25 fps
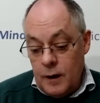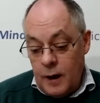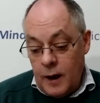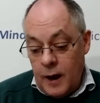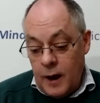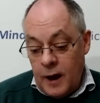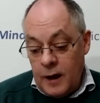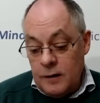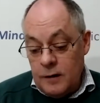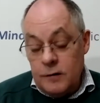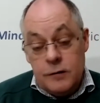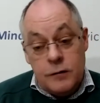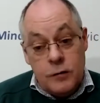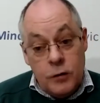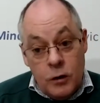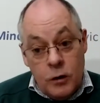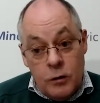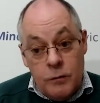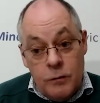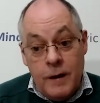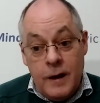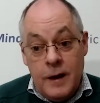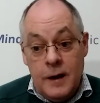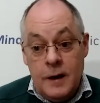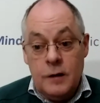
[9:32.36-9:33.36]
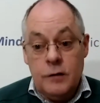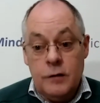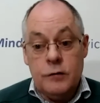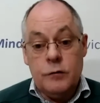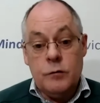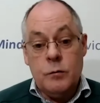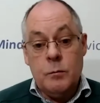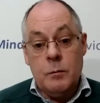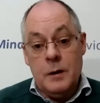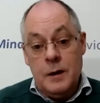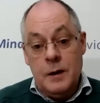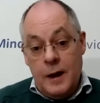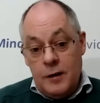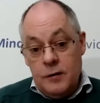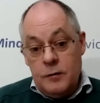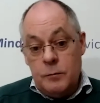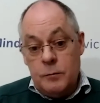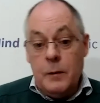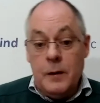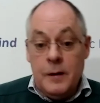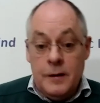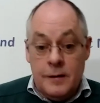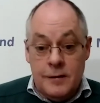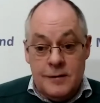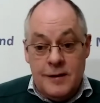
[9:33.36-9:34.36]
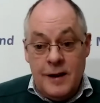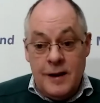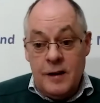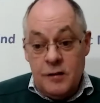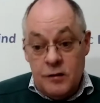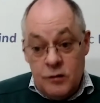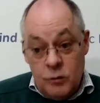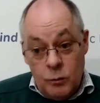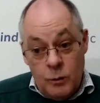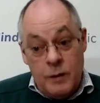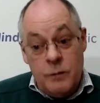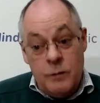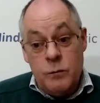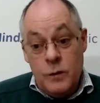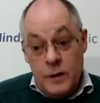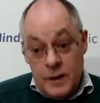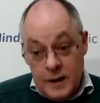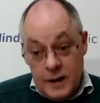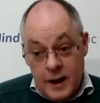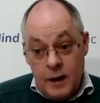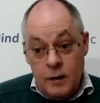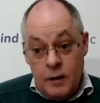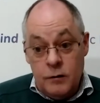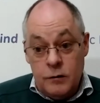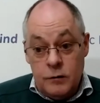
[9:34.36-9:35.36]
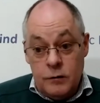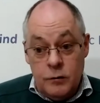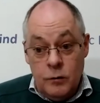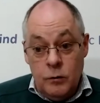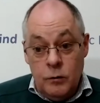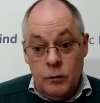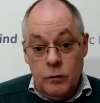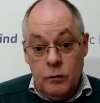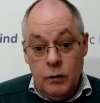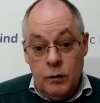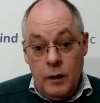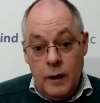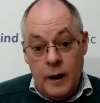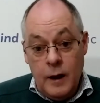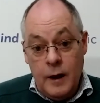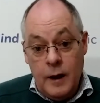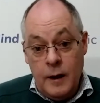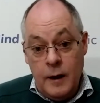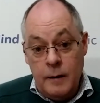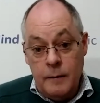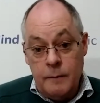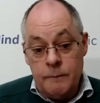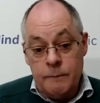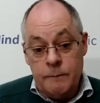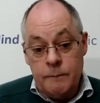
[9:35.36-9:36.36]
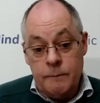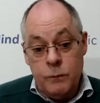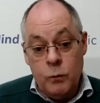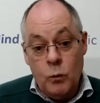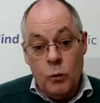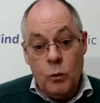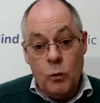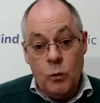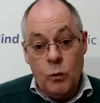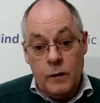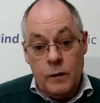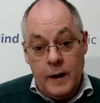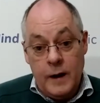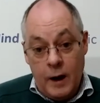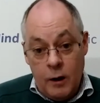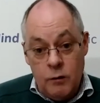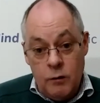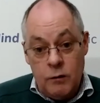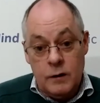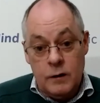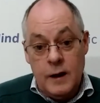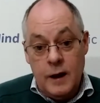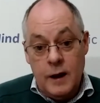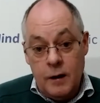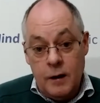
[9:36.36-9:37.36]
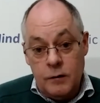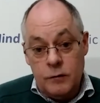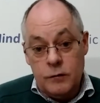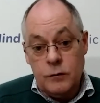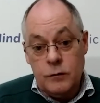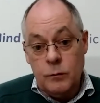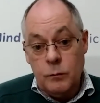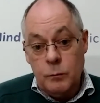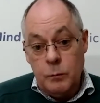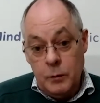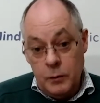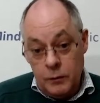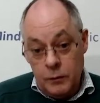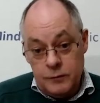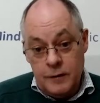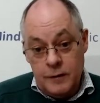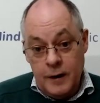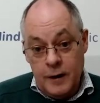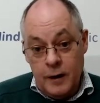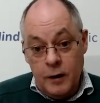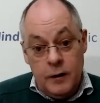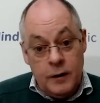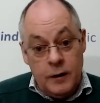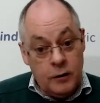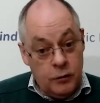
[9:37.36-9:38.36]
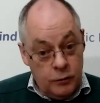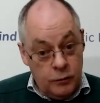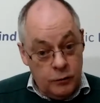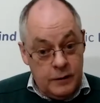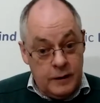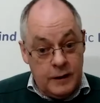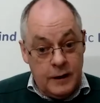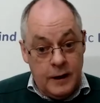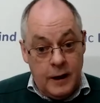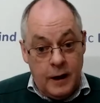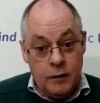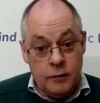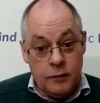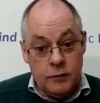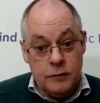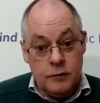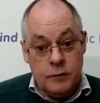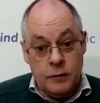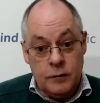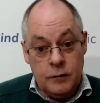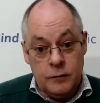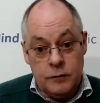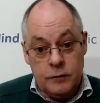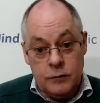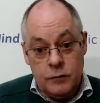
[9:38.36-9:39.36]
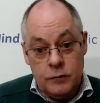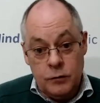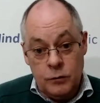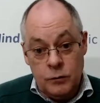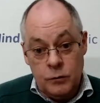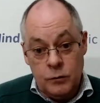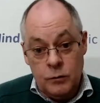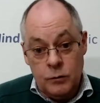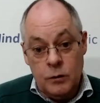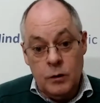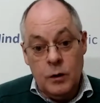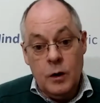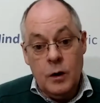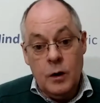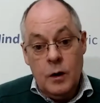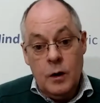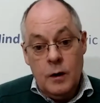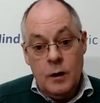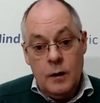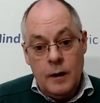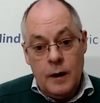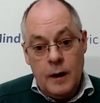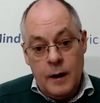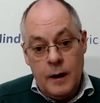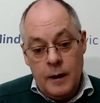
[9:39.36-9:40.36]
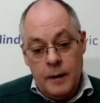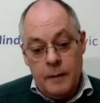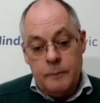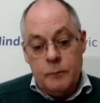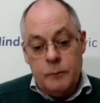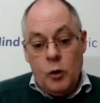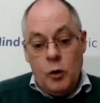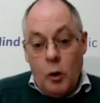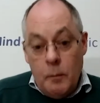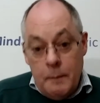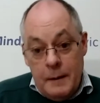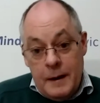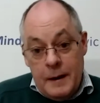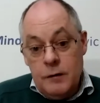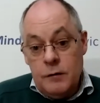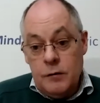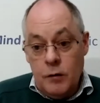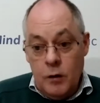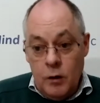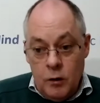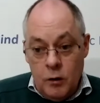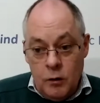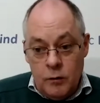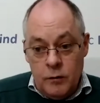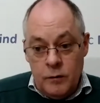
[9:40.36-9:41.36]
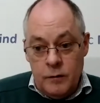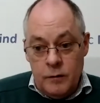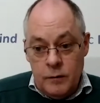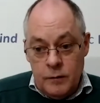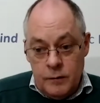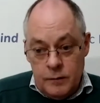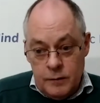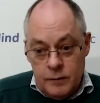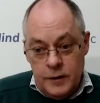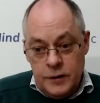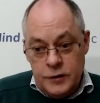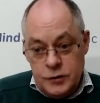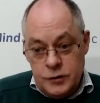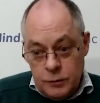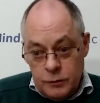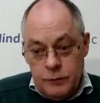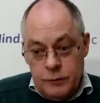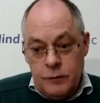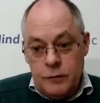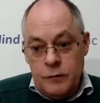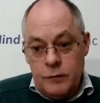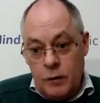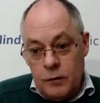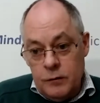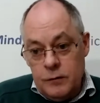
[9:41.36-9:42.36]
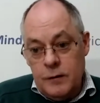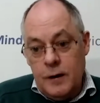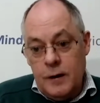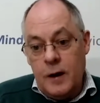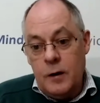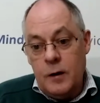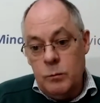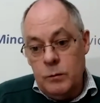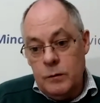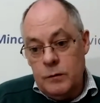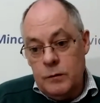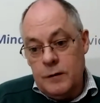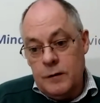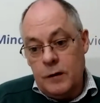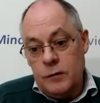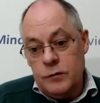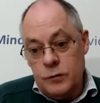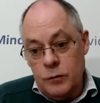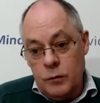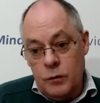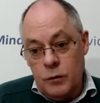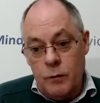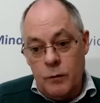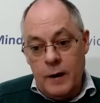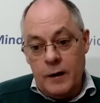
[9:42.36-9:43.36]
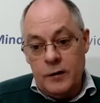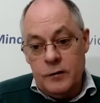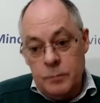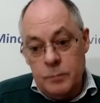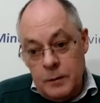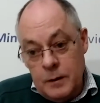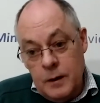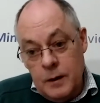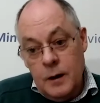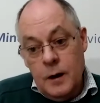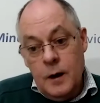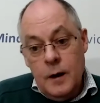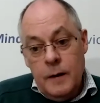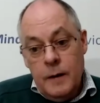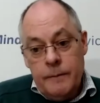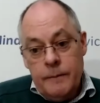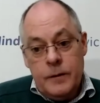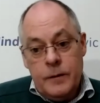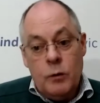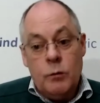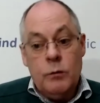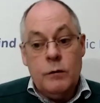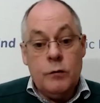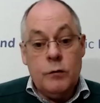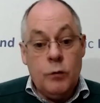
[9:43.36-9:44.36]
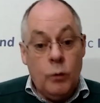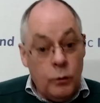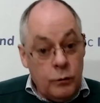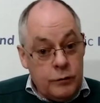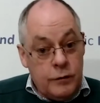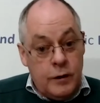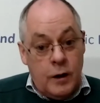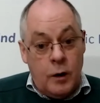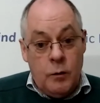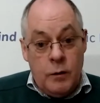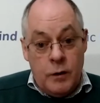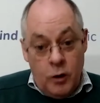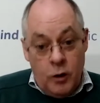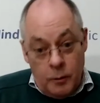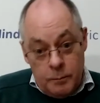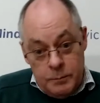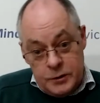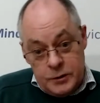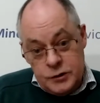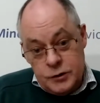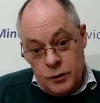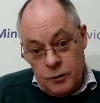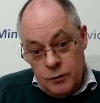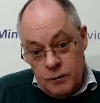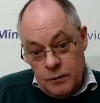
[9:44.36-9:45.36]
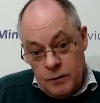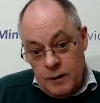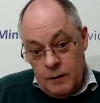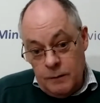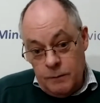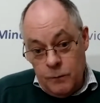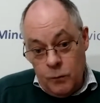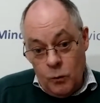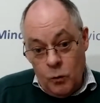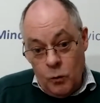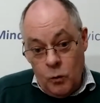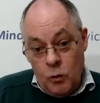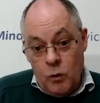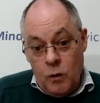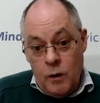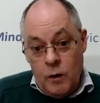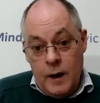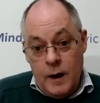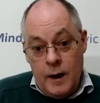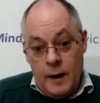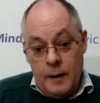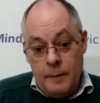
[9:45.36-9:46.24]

A survey instrument has been sent to every council for current council personnel, including councillors, to comment on issues associated with sexual harassment. There is also an opportunity for